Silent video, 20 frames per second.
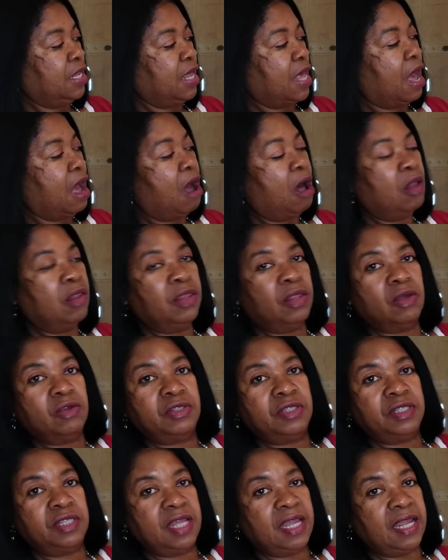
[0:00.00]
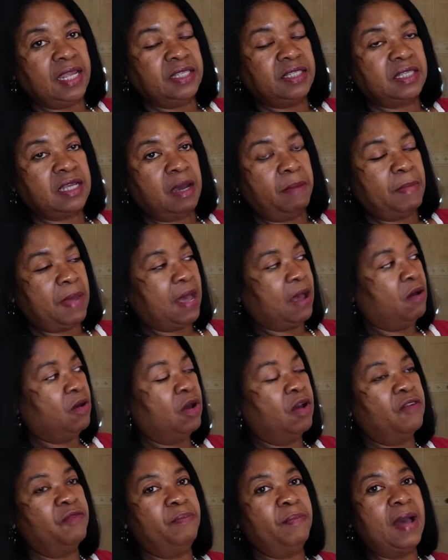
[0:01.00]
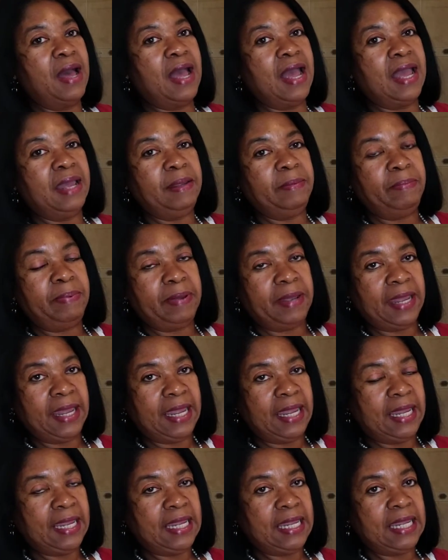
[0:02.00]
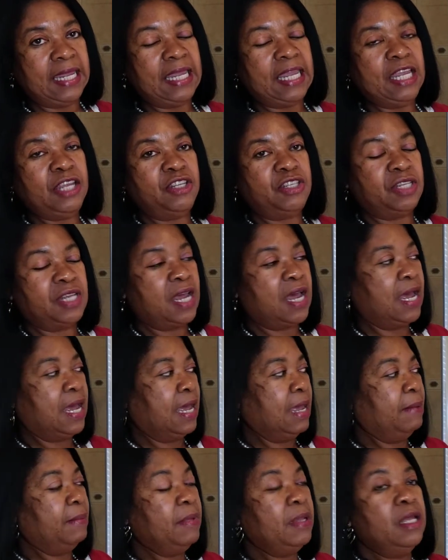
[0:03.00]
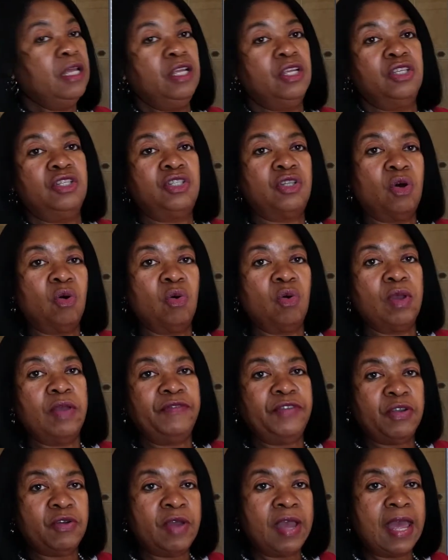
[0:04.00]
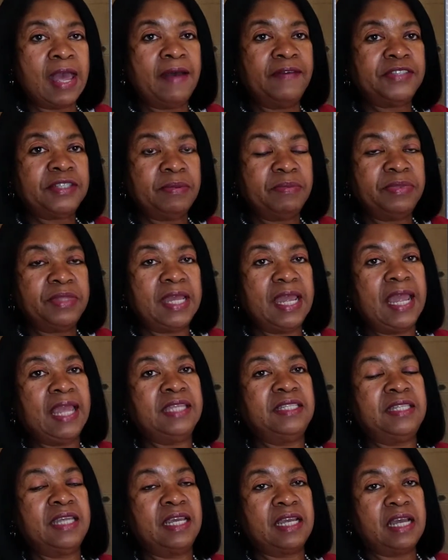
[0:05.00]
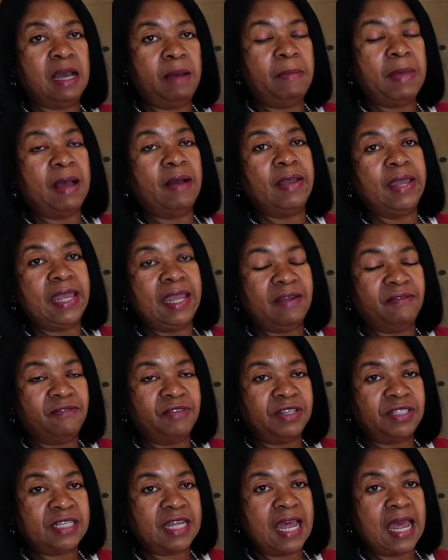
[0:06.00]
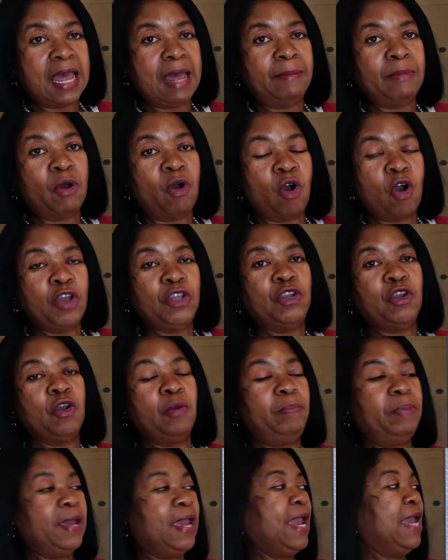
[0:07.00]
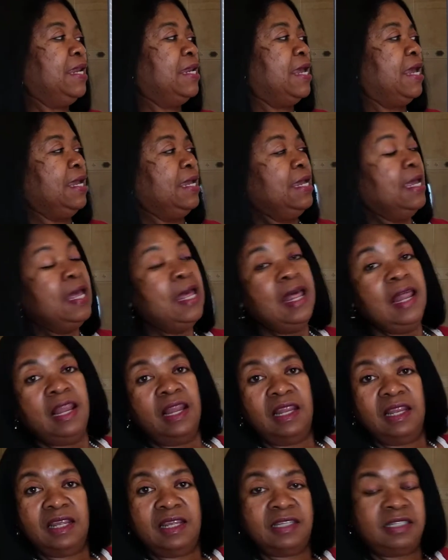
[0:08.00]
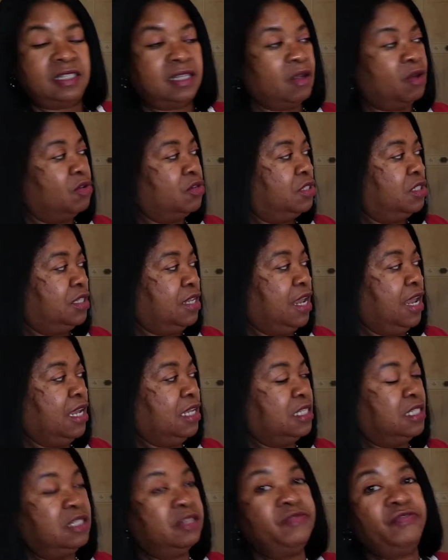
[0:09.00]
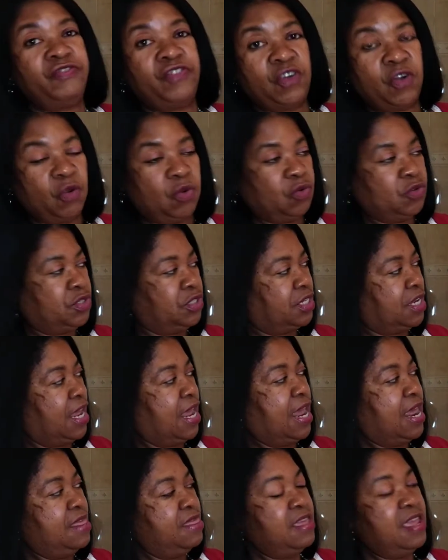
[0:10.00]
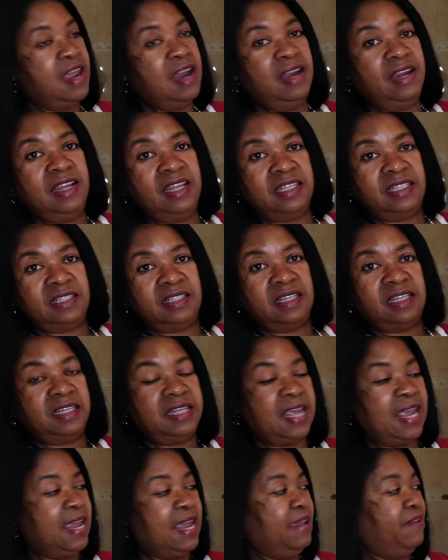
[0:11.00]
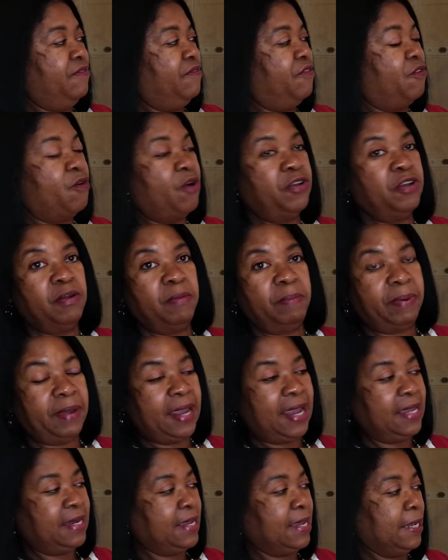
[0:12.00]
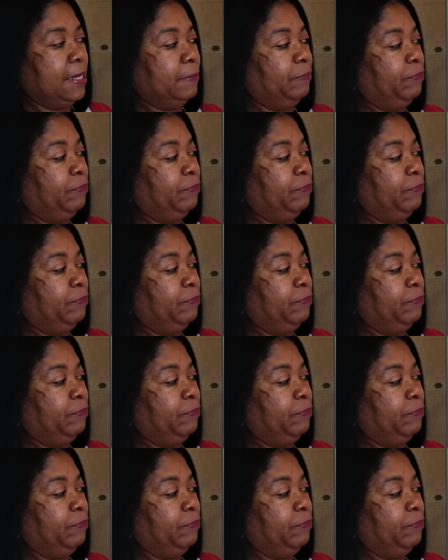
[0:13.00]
all those things come out of my pay each time. So if you have some things that come out every time on your payday, list those things first and then list the date for your payday.